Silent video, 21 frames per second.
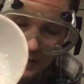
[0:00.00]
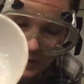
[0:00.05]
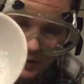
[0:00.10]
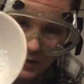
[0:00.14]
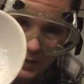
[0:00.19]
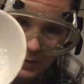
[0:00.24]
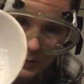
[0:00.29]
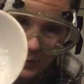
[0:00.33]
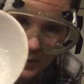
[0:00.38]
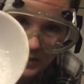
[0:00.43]

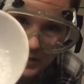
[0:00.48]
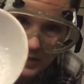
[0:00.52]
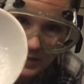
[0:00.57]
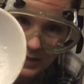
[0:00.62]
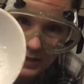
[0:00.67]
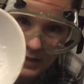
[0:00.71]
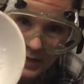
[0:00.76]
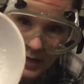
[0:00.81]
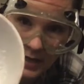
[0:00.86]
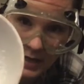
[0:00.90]
that
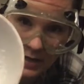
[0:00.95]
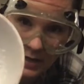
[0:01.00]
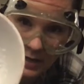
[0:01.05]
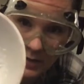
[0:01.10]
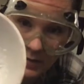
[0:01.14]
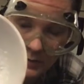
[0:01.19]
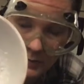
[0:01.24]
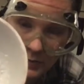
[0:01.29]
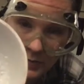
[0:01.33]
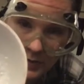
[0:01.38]
wasn't
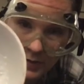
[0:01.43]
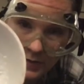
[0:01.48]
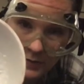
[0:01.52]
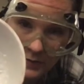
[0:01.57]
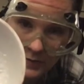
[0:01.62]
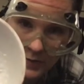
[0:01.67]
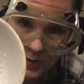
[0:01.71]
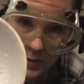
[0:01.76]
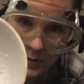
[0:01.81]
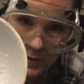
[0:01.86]
there
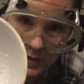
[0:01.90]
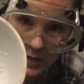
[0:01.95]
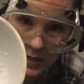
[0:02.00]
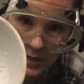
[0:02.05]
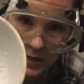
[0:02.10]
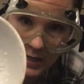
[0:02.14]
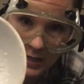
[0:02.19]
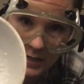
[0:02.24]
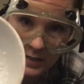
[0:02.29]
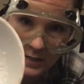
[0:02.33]

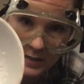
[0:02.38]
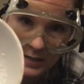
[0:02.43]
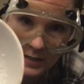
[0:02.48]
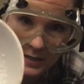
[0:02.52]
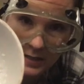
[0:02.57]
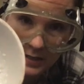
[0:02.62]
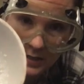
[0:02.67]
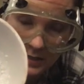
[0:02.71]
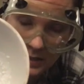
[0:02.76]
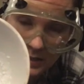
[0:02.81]
before
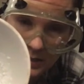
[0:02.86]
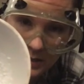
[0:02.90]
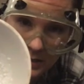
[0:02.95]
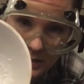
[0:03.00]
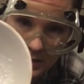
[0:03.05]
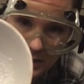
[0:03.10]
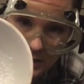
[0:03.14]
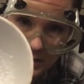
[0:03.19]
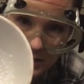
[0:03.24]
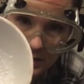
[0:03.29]

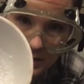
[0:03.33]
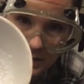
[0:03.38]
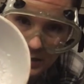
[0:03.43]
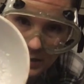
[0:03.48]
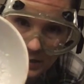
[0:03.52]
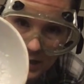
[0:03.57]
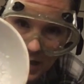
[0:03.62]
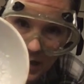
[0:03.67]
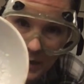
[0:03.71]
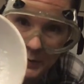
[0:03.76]

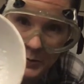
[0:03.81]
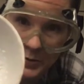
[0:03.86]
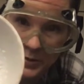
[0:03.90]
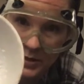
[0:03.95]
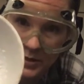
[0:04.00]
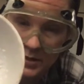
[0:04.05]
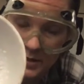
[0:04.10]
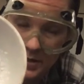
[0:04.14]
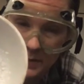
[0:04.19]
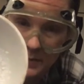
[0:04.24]
I put
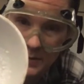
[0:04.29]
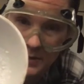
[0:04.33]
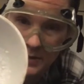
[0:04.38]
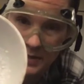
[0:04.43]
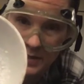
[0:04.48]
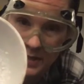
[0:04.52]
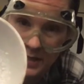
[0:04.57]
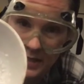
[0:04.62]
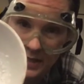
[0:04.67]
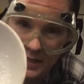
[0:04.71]
the
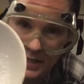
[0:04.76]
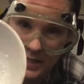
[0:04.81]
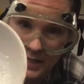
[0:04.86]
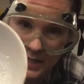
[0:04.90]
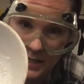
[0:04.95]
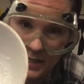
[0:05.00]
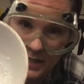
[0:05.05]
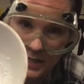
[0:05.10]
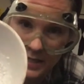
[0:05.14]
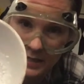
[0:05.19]
substance in and
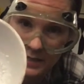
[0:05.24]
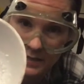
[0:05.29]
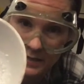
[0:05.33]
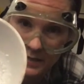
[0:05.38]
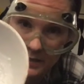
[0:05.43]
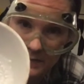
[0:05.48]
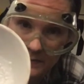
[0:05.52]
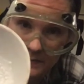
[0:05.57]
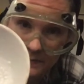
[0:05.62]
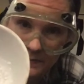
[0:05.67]
heated
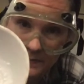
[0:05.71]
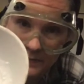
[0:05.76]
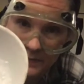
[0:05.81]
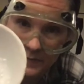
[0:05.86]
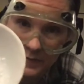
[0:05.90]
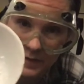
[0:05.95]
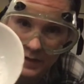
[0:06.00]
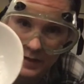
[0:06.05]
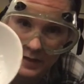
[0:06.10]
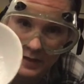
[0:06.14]
it.
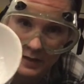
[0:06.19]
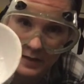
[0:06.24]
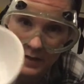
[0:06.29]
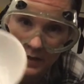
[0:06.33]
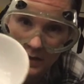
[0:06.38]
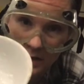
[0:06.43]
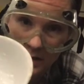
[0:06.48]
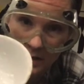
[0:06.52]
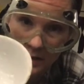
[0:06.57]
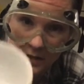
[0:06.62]
Okay.
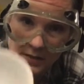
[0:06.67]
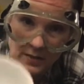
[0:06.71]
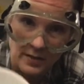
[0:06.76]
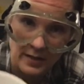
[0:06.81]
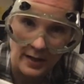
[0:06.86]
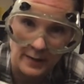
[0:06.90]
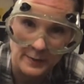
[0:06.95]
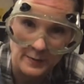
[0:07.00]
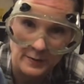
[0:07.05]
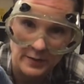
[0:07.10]

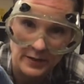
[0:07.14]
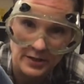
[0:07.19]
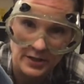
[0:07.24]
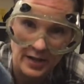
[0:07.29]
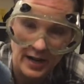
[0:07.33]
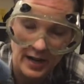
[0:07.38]
So the observation